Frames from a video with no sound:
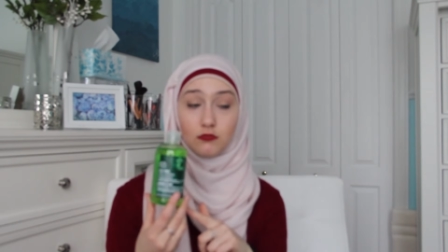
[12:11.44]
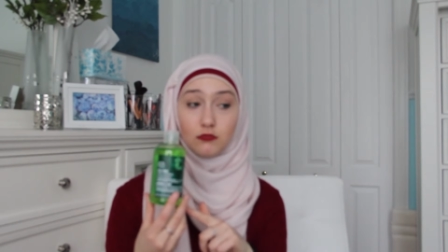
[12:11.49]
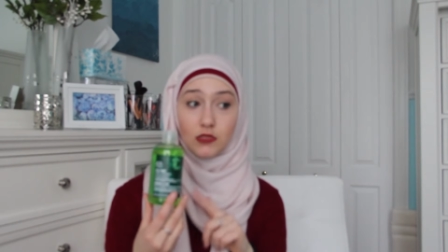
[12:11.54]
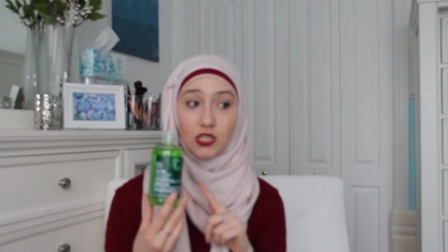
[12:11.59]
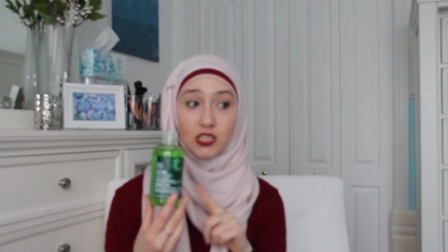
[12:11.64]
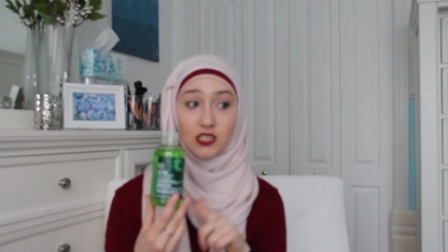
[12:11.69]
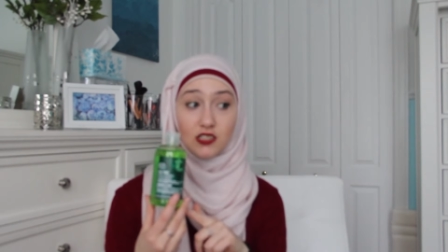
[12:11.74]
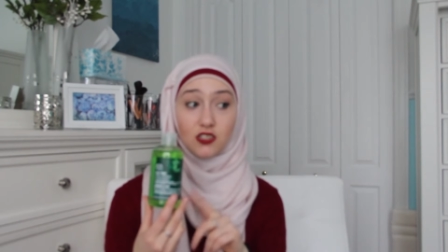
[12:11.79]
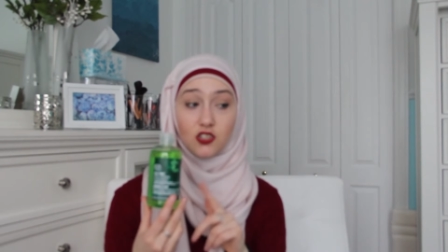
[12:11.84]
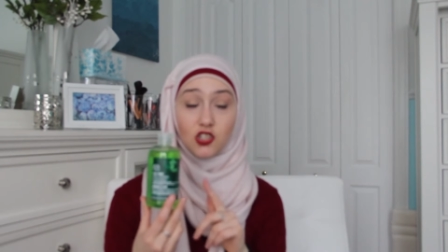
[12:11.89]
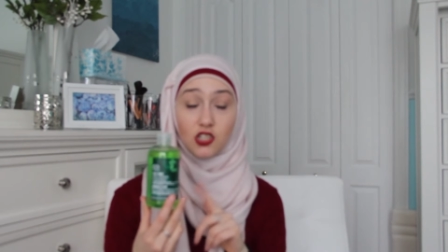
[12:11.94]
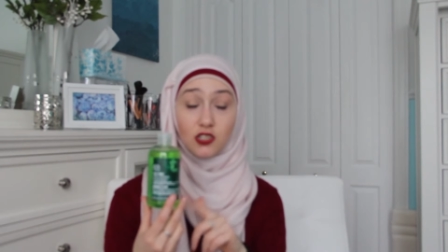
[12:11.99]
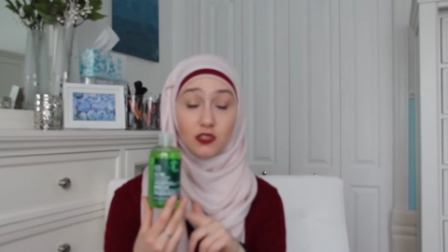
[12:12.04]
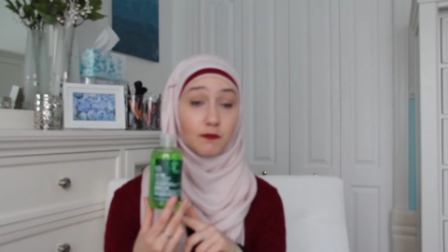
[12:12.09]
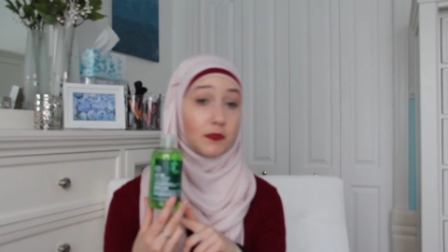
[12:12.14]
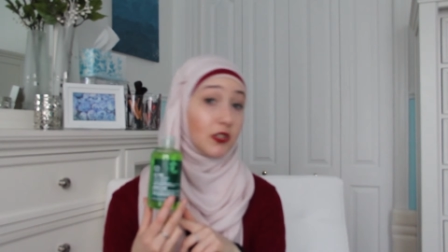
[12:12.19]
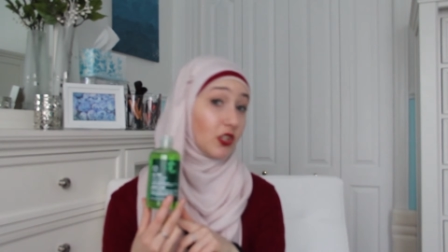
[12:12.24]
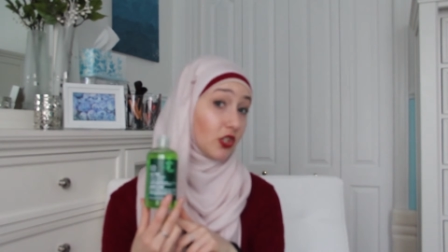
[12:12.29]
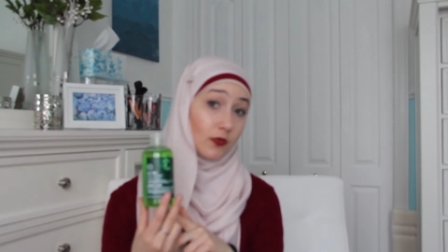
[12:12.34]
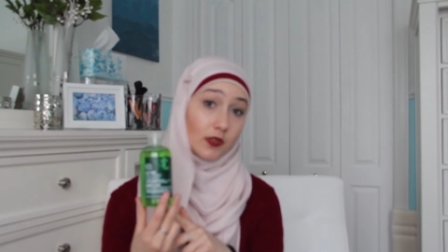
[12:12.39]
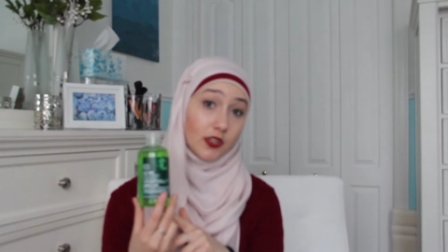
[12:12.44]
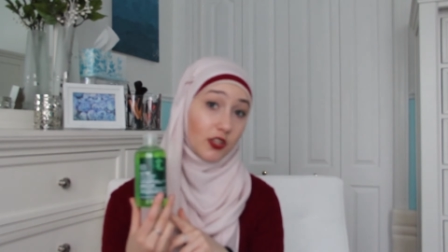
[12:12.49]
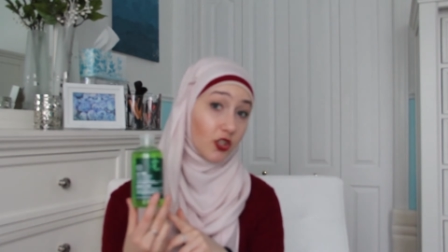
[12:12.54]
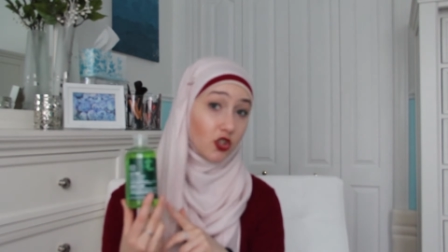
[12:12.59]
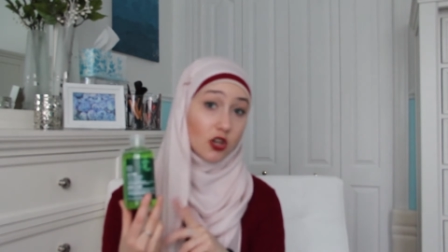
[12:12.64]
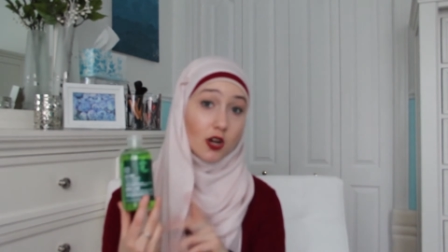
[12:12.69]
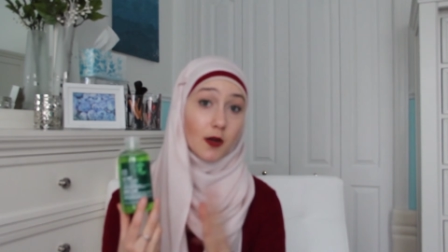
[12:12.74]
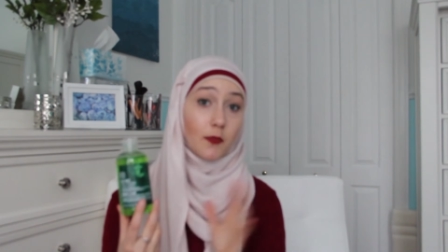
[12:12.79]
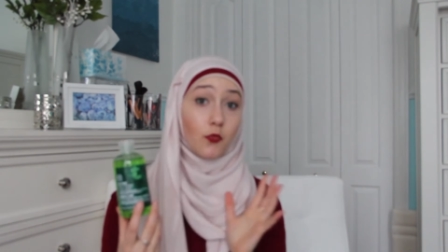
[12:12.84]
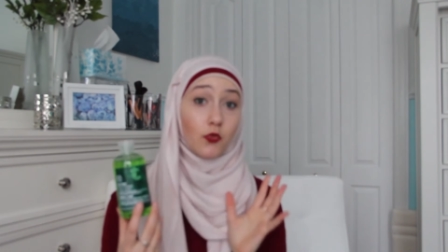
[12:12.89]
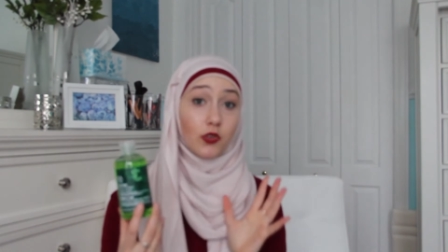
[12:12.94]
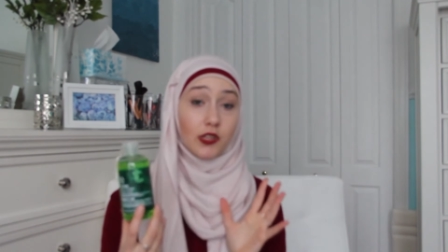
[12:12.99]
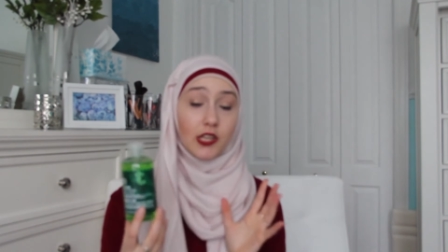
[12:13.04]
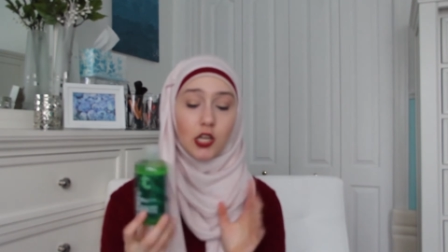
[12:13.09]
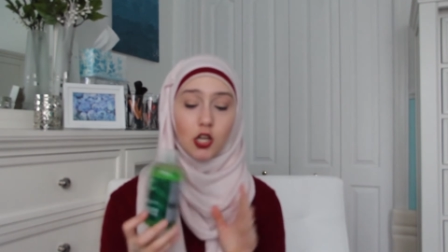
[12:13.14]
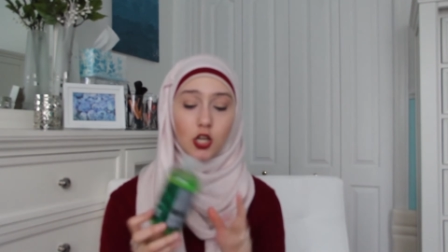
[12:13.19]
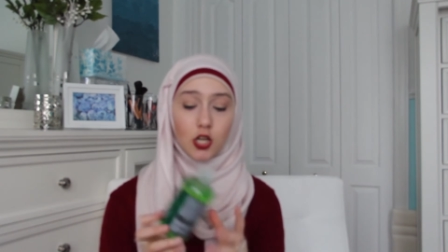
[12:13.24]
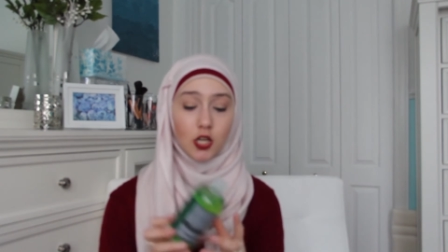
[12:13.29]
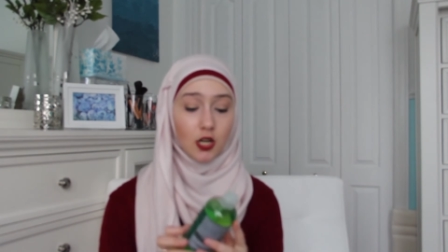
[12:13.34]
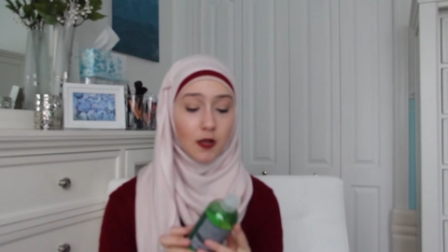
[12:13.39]
it's just been doing the job really
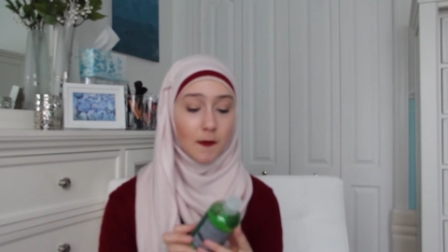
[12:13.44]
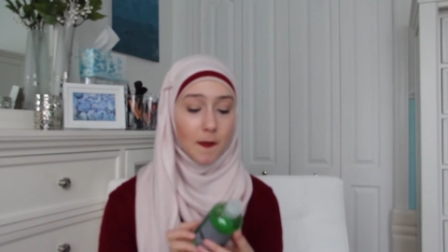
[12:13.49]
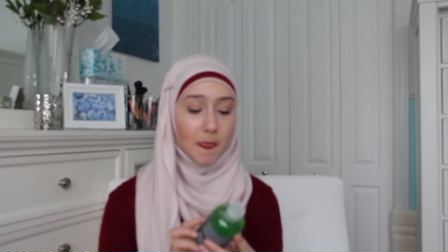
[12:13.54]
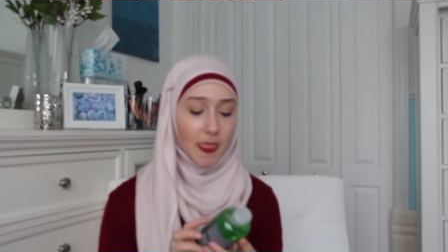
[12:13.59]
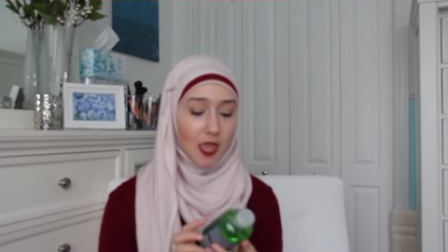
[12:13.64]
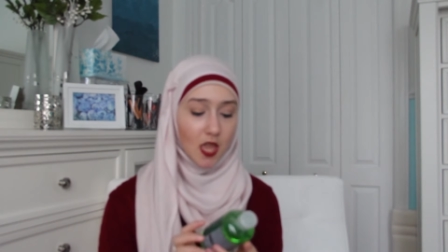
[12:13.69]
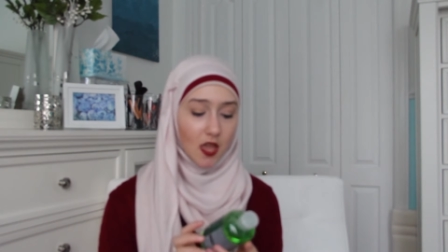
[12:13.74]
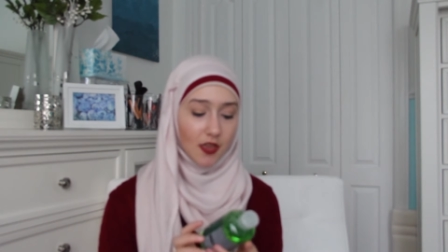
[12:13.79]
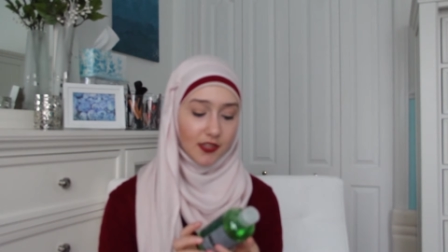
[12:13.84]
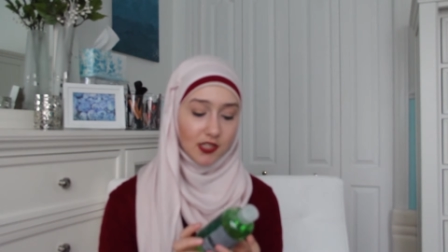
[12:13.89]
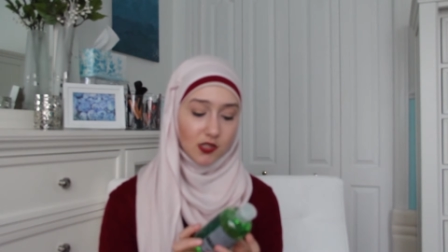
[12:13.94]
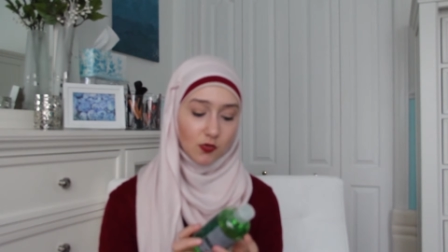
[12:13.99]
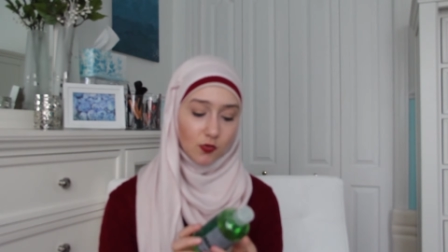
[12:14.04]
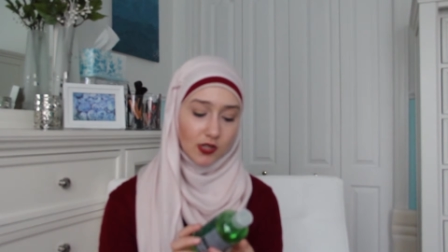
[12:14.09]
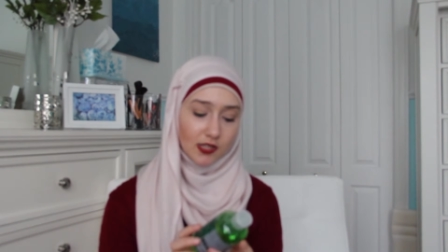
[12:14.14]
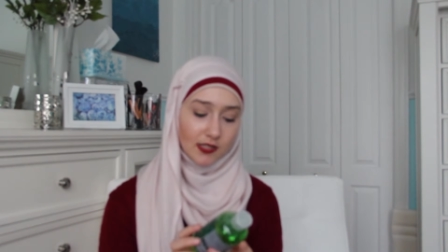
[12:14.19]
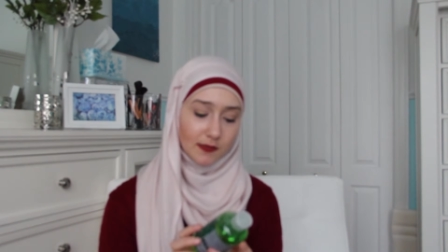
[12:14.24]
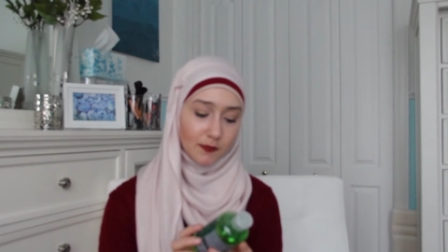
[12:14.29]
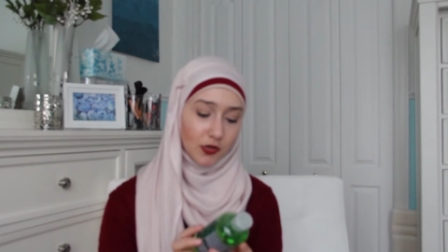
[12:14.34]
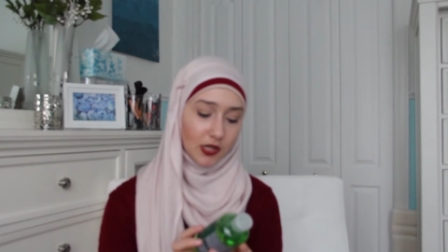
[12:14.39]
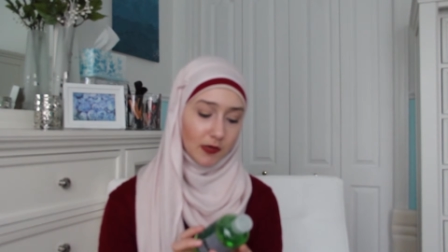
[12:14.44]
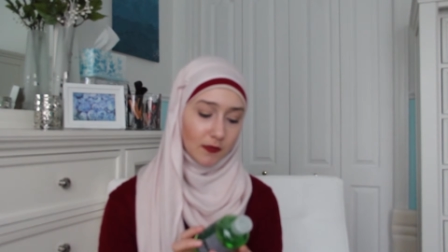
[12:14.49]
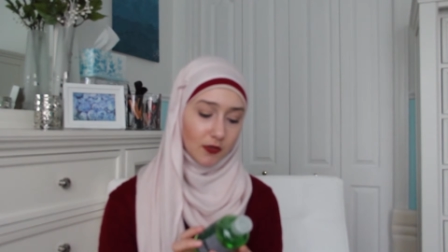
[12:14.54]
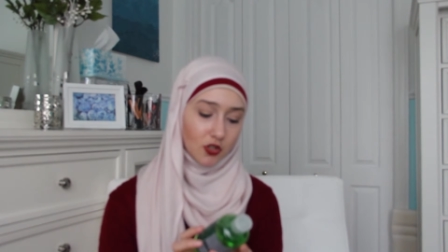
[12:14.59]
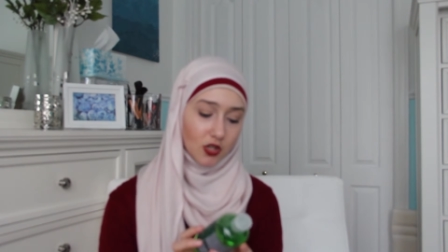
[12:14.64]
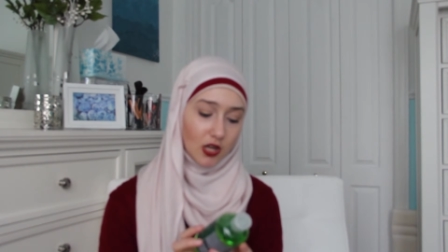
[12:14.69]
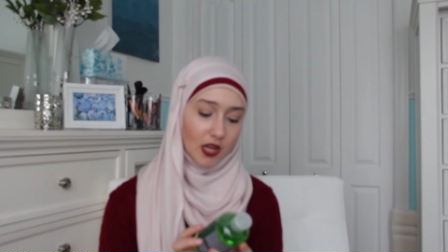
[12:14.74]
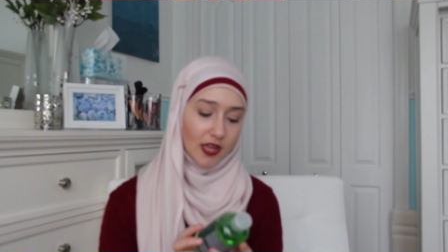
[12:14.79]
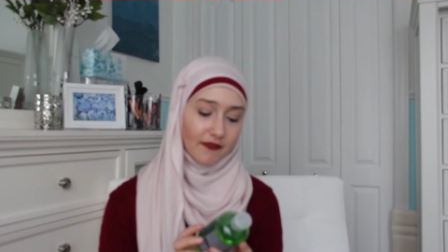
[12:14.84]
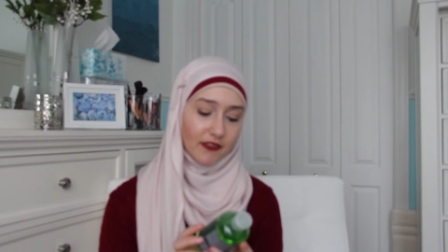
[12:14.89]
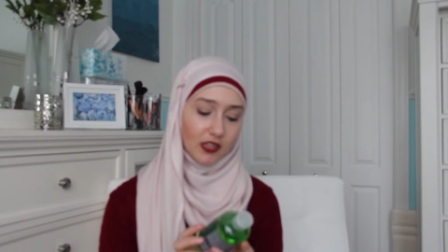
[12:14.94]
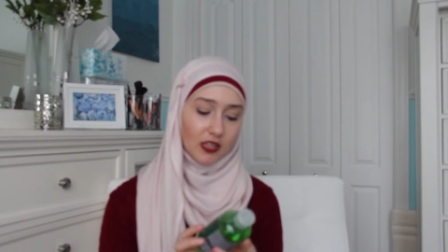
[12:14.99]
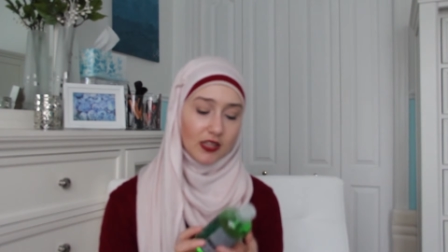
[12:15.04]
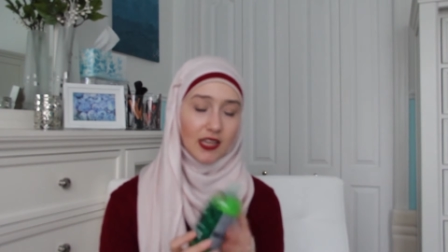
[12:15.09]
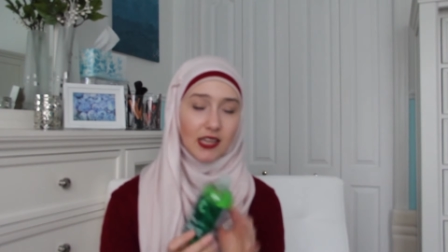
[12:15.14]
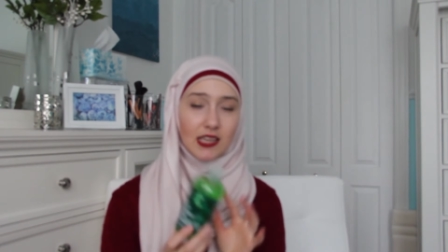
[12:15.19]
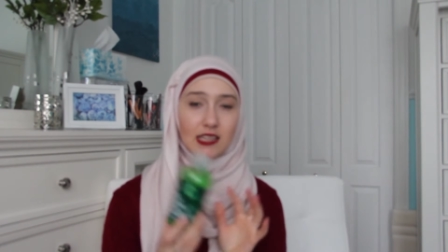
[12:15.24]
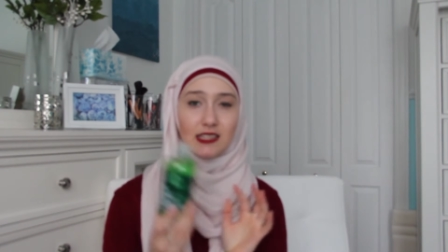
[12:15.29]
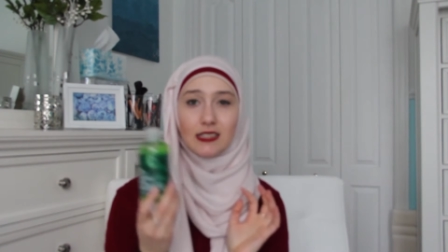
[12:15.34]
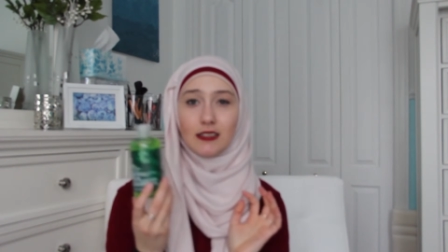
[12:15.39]
good. This one is pretty much, I feel
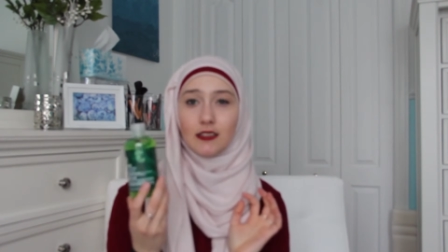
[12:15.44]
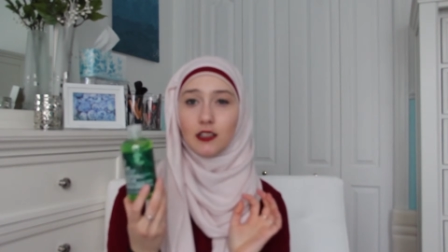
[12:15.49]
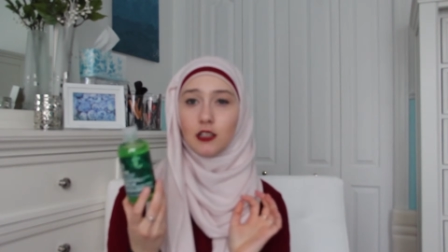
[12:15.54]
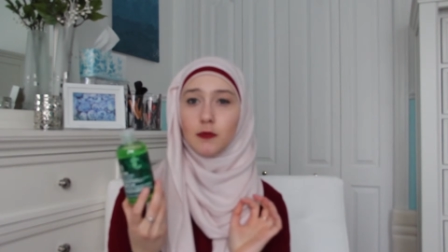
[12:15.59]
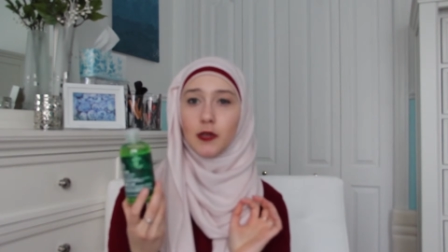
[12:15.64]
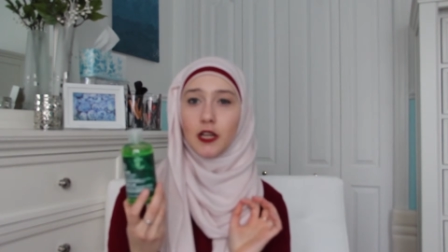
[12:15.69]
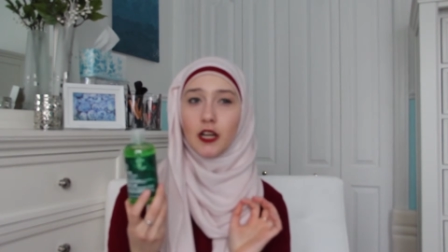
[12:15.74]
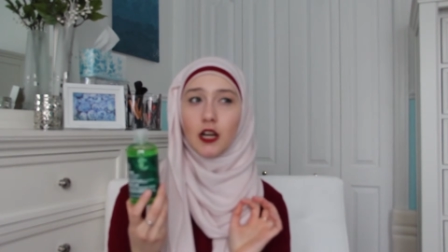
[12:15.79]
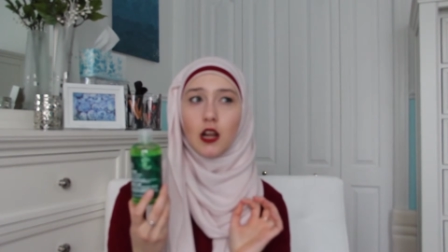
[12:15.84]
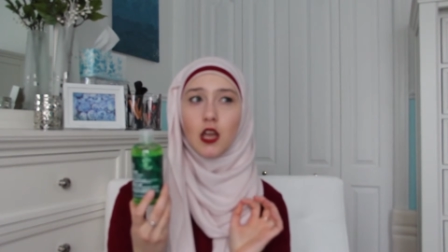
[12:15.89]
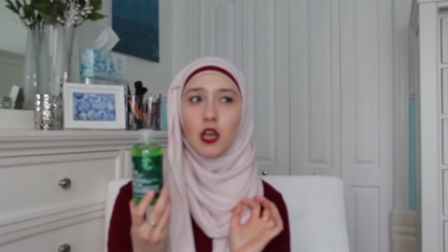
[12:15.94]
like it's a little bit,